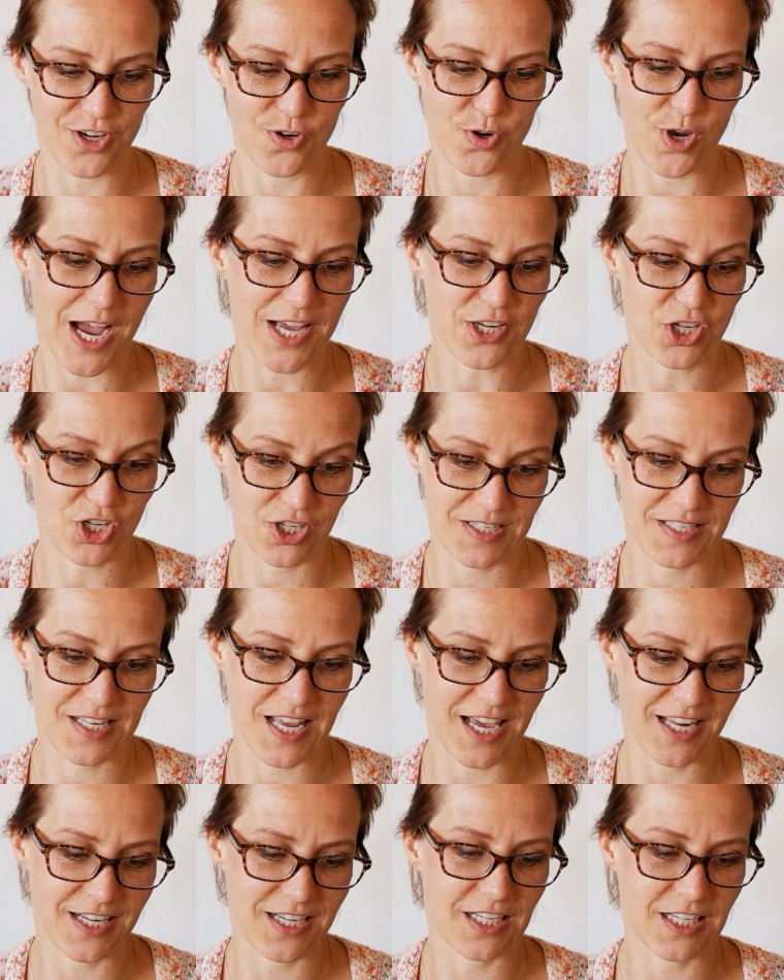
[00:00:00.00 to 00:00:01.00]
as she
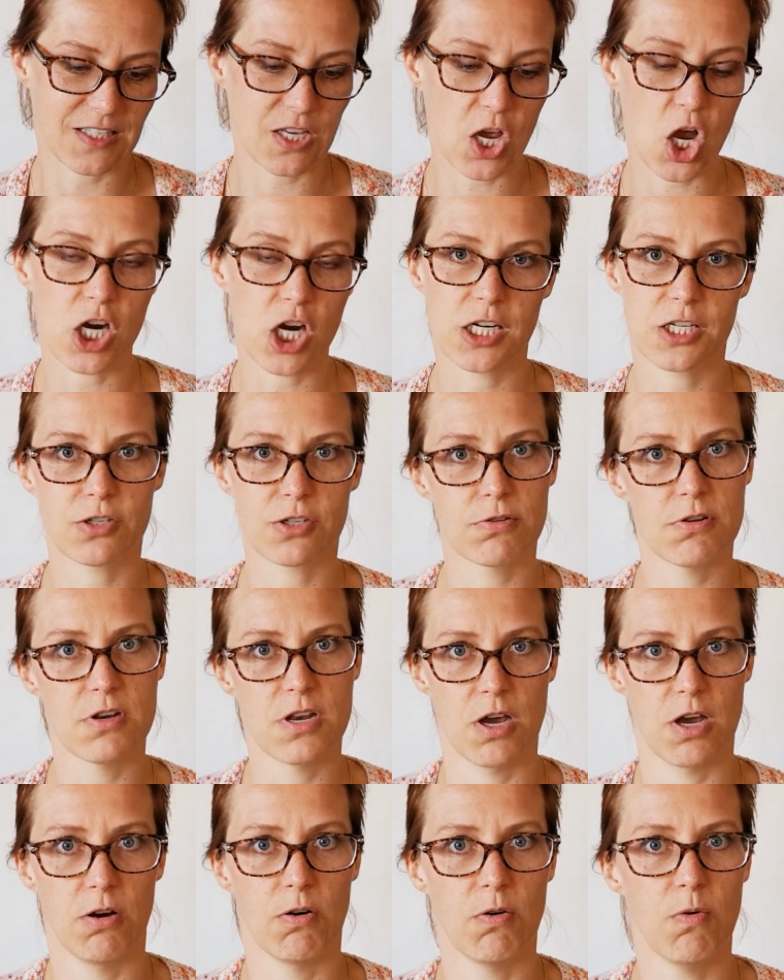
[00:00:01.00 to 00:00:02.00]
said, it's hard to
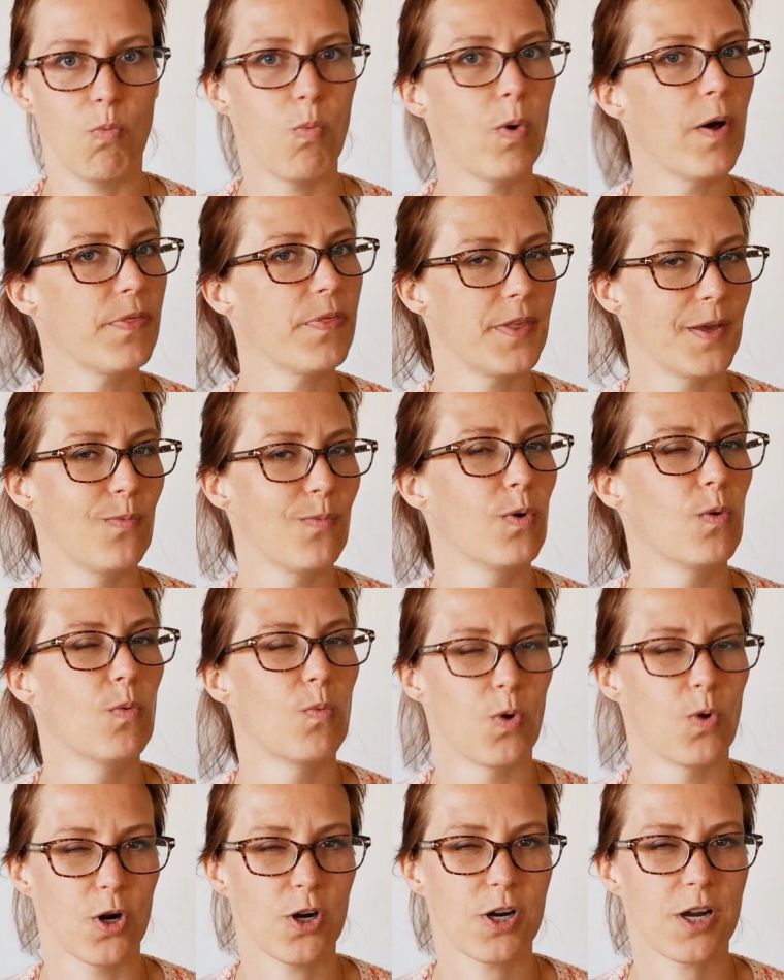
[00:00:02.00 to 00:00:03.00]
know what they will
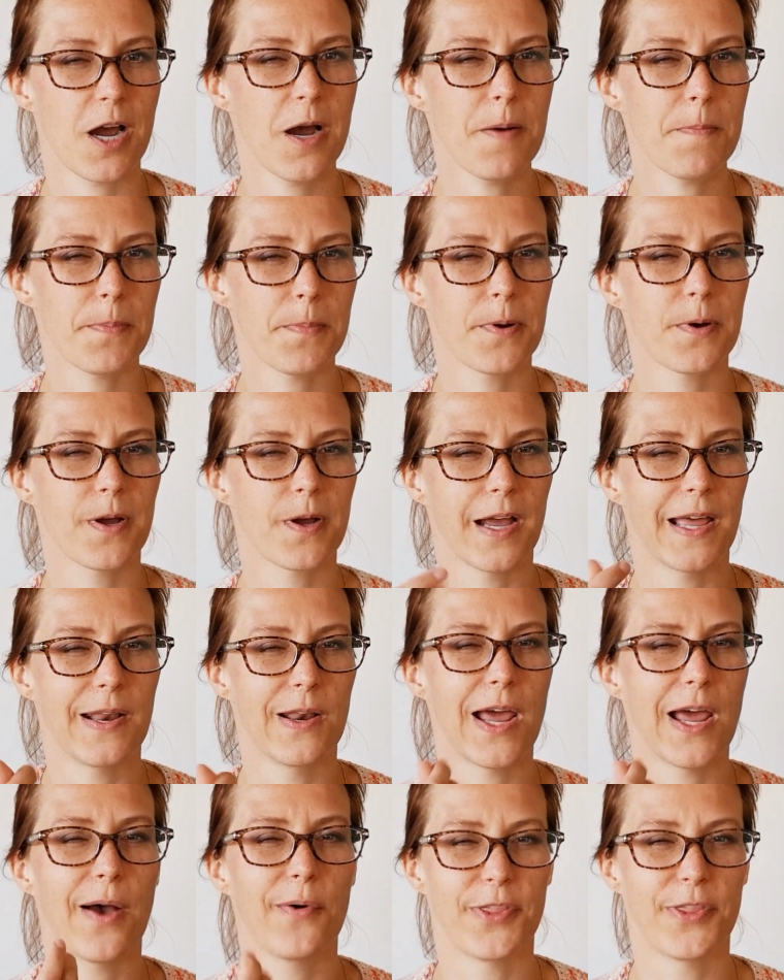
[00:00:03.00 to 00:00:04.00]
work up and
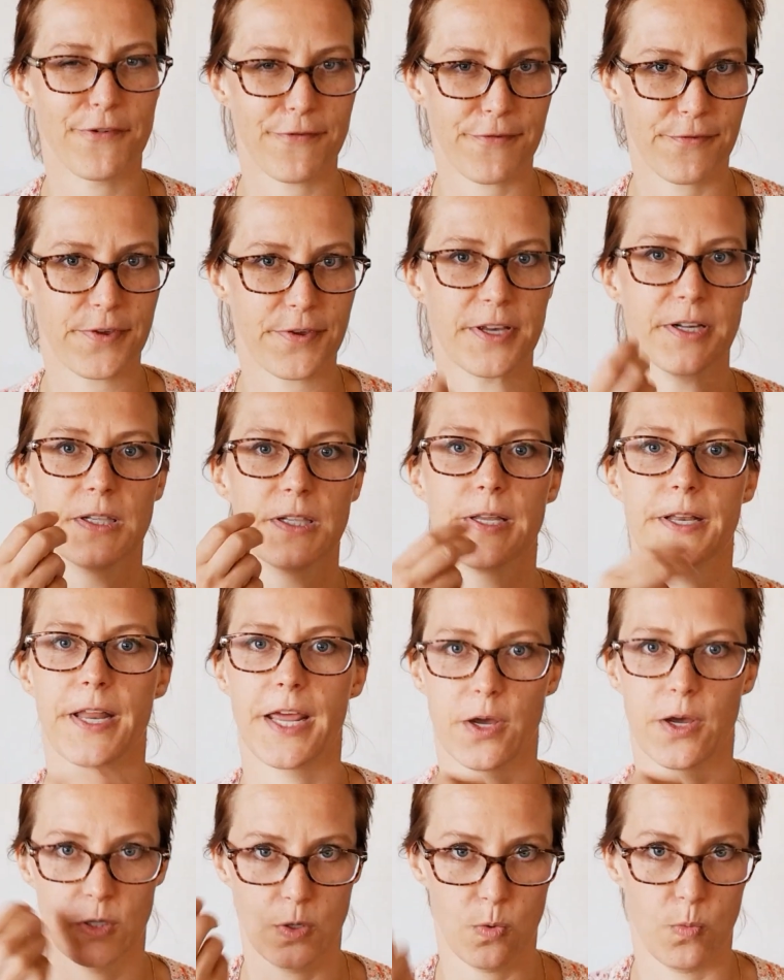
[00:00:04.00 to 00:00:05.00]
how they feel and
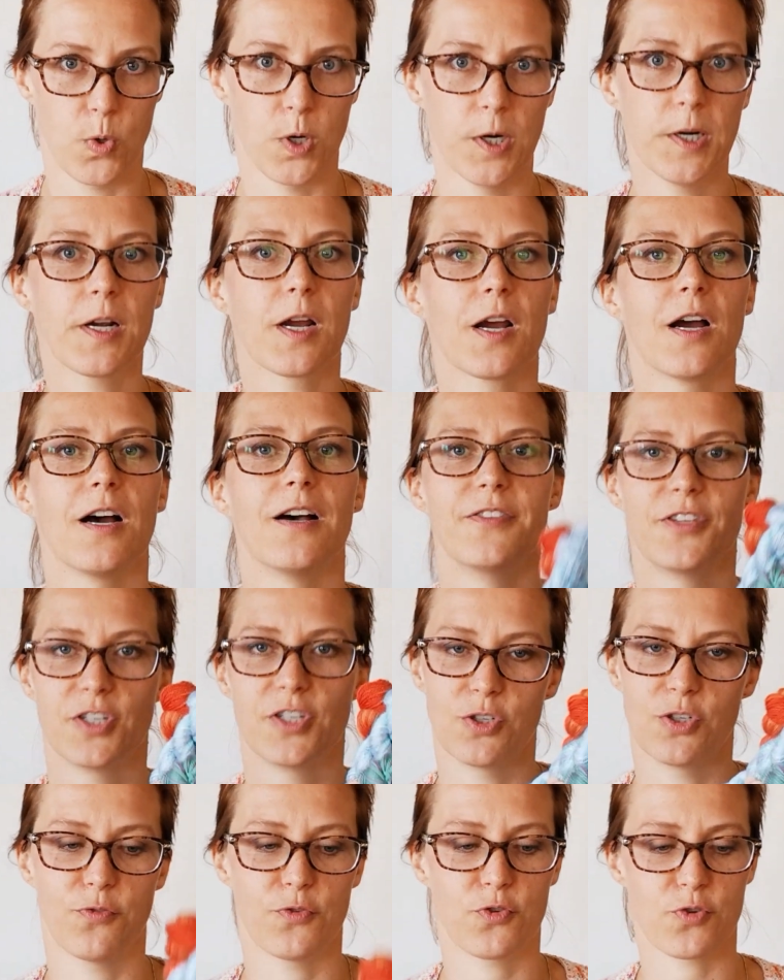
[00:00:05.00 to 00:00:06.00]
how they work until
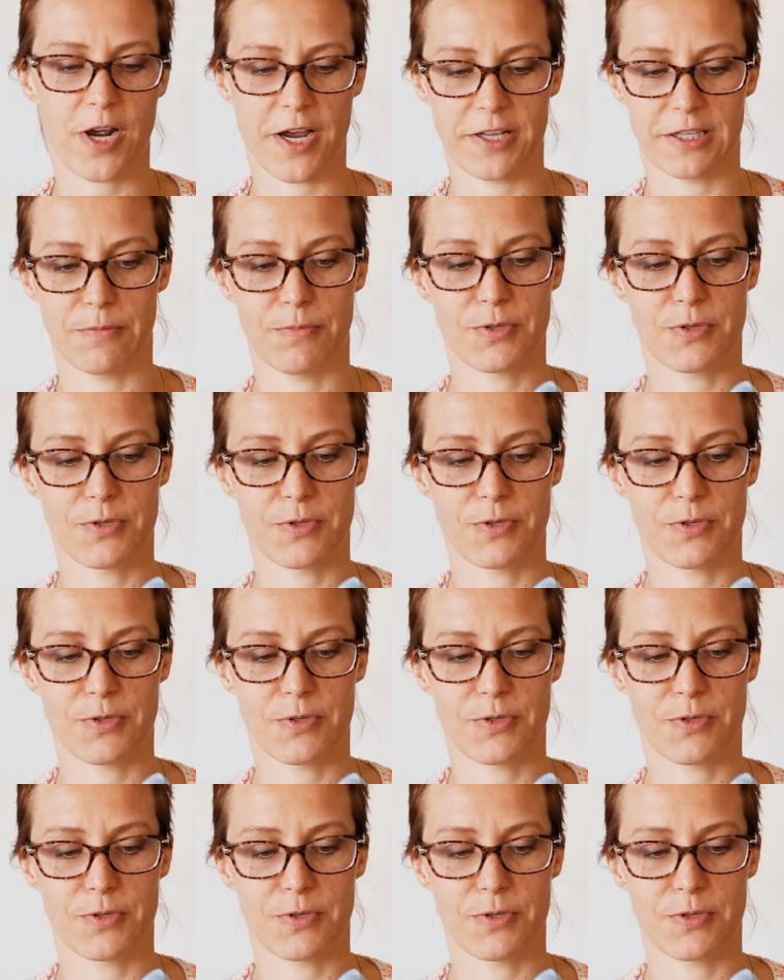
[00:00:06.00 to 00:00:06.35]
you've tried them.